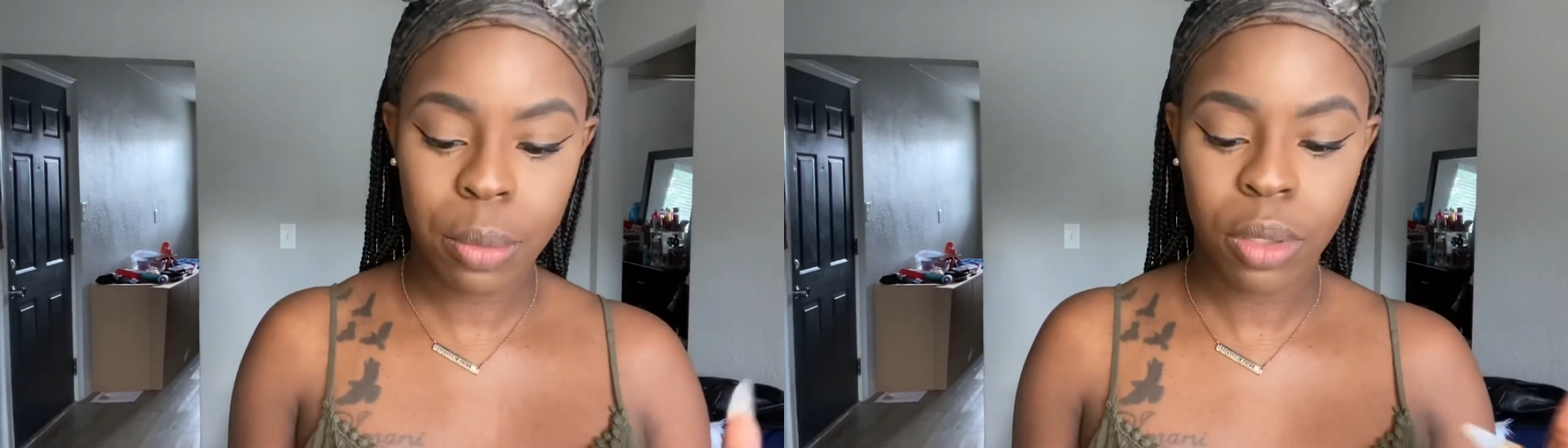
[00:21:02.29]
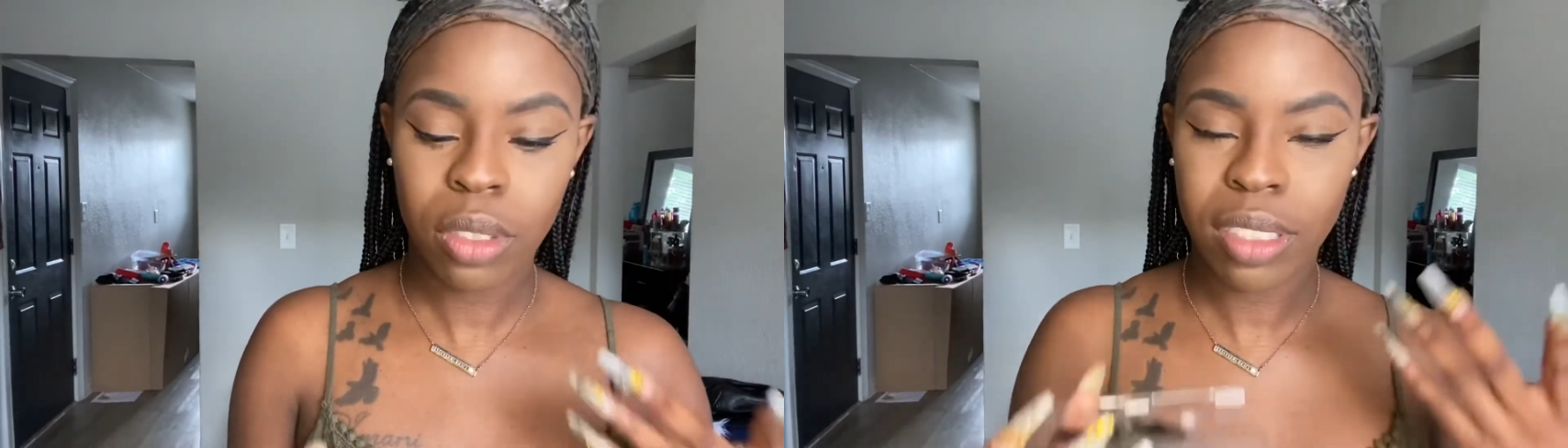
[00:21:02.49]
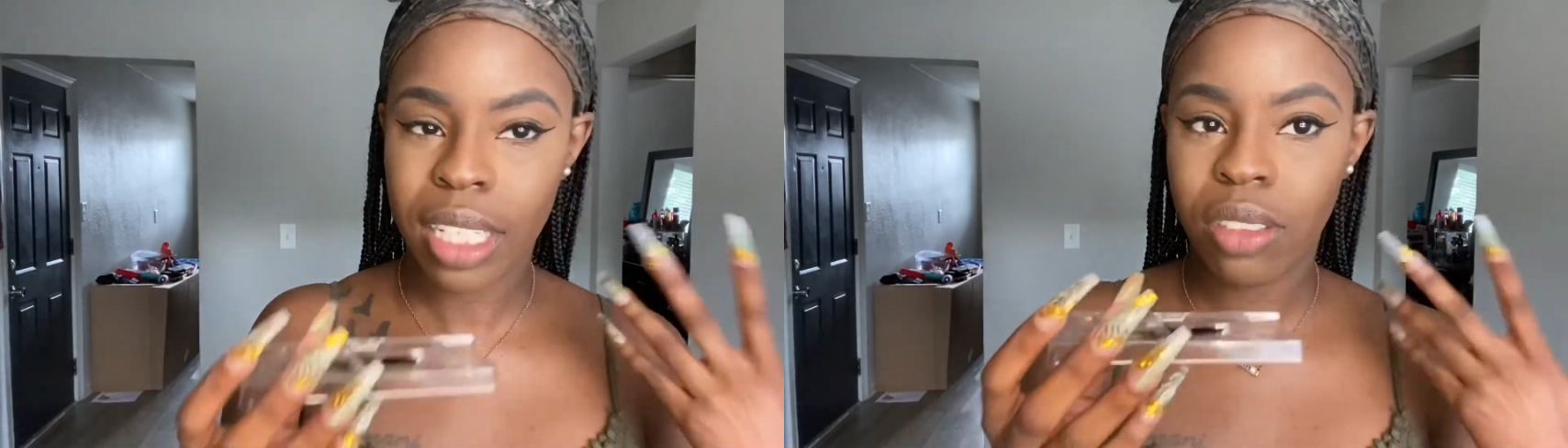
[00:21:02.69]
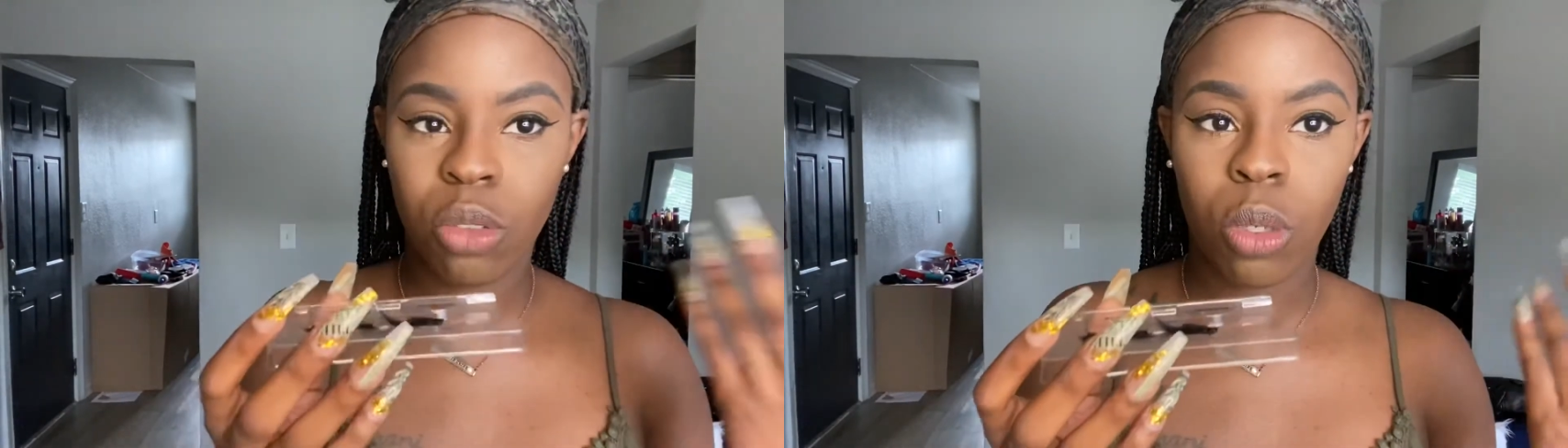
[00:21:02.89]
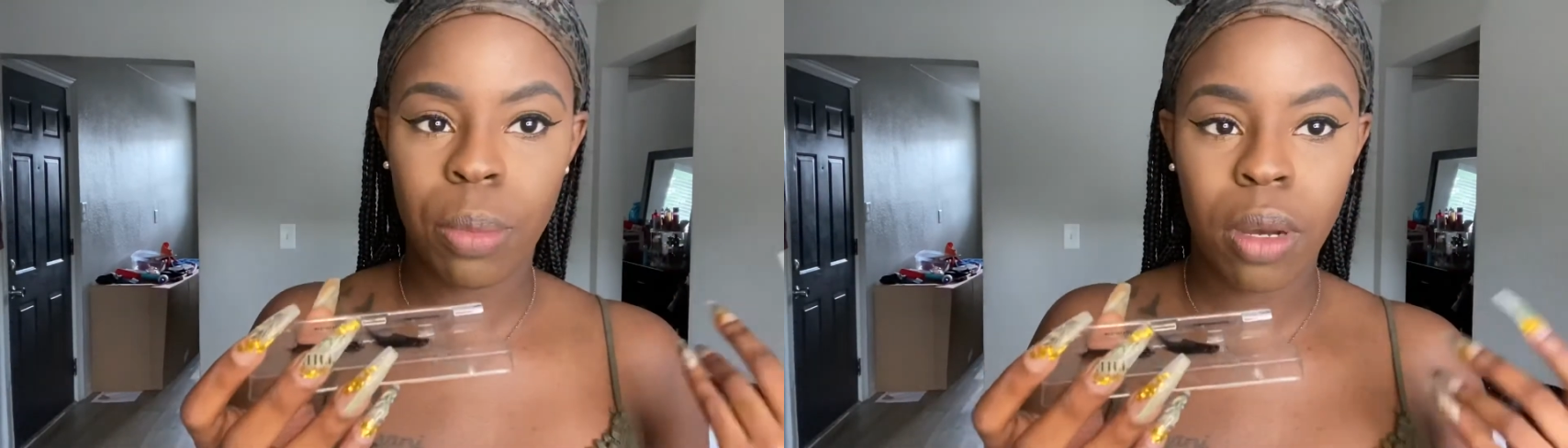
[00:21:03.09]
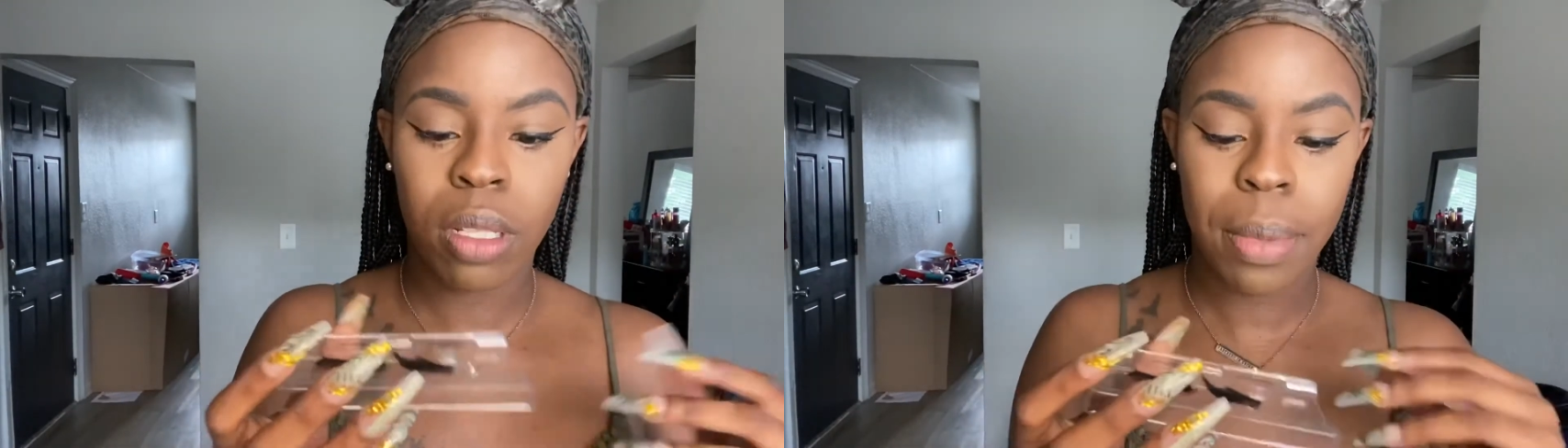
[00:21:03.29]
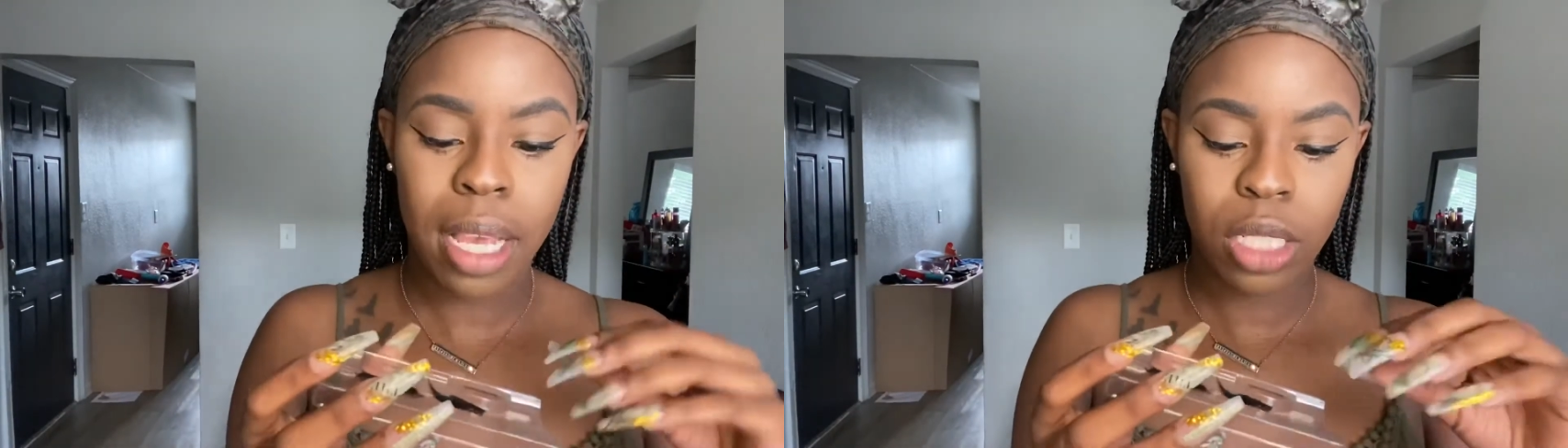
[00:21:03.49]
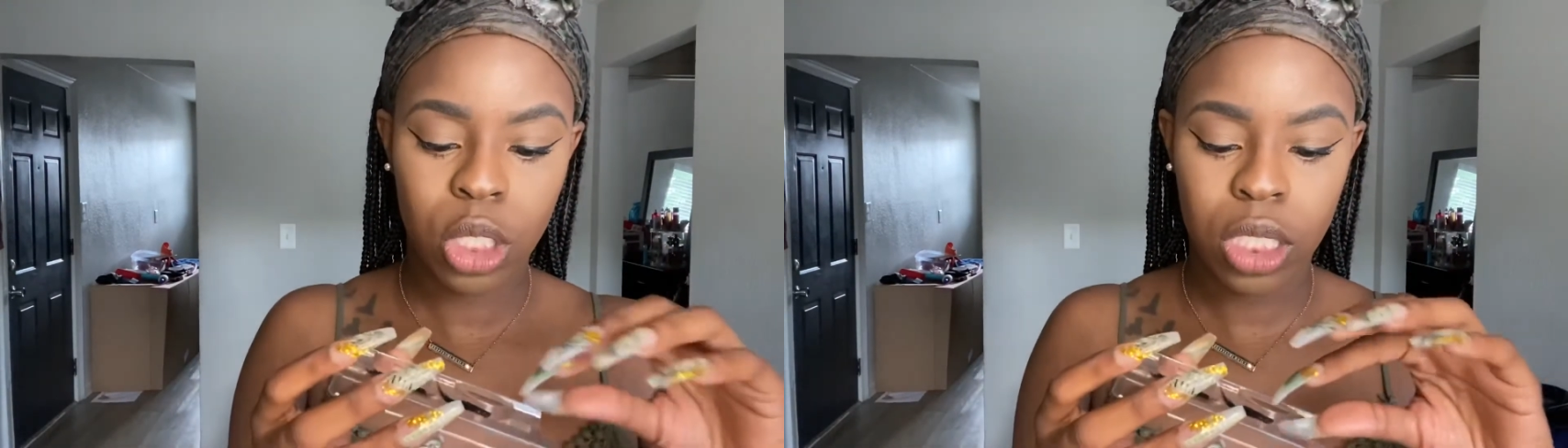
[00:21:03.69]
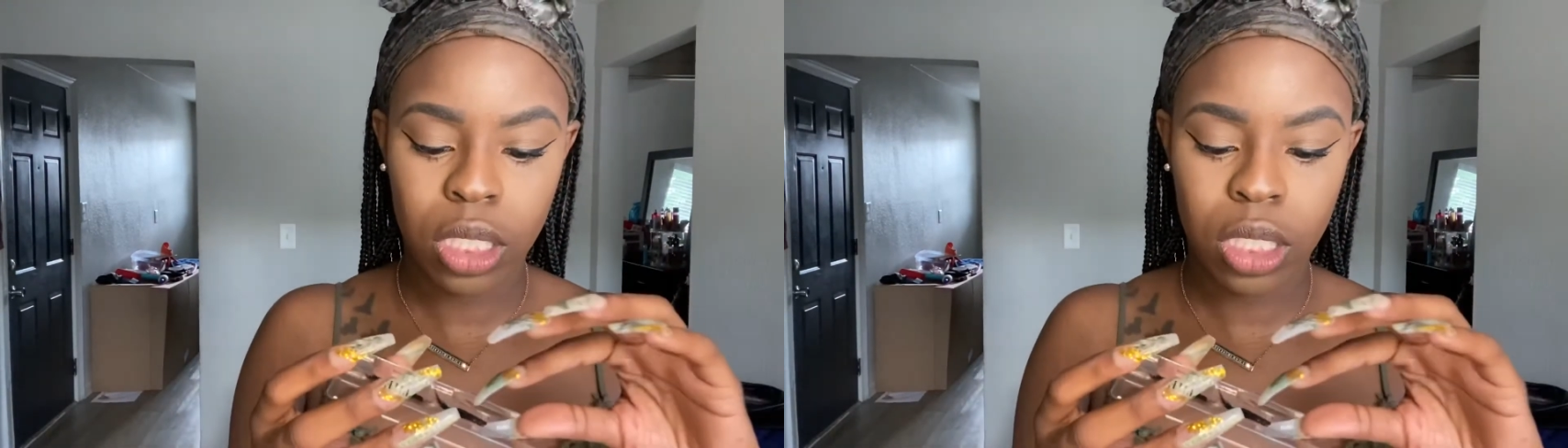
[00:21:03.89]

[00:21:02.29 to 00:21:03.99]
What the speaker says: because I tore up all the packaging.